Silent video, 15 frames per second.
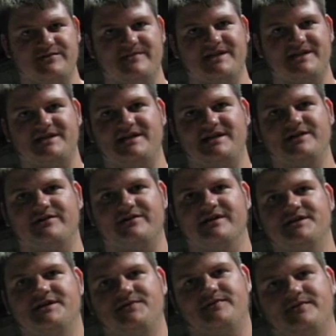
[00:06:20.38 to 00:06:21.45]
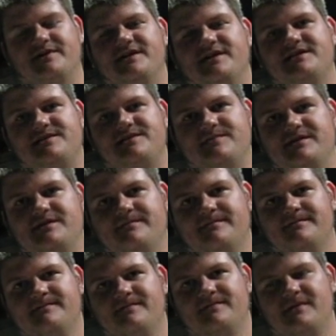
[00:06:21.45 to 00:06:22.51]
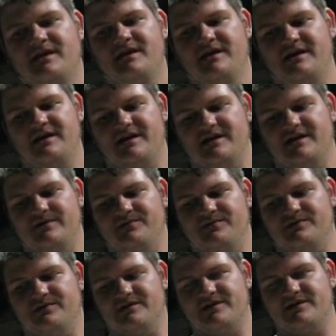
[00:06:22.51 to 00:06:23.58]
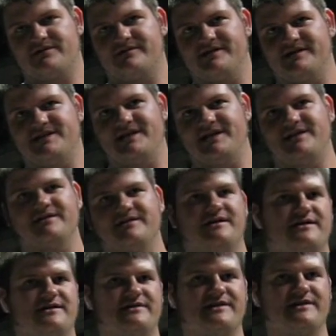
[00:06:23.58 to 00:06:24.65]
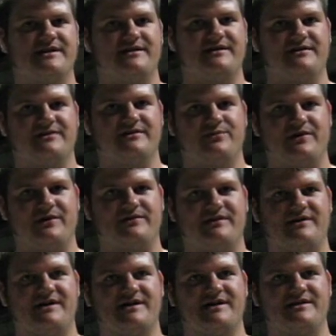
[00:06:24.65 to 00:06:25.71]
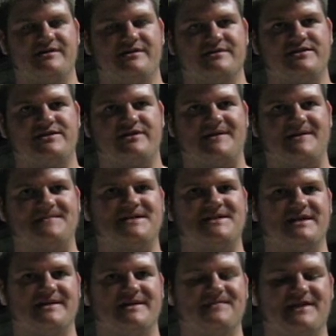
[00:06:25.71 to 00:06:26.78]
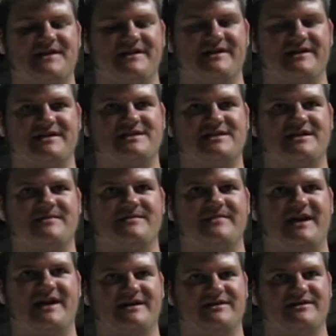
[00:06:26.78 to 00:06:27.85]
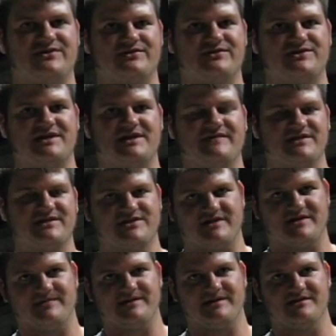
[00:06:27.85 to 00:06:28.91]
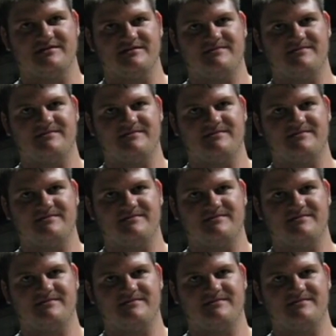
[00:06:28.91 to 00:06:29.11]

maintain your edge where it needs to be, it will literally take you longer to get your wet rock and your strop set up than it does to get it back to shaving sharp again.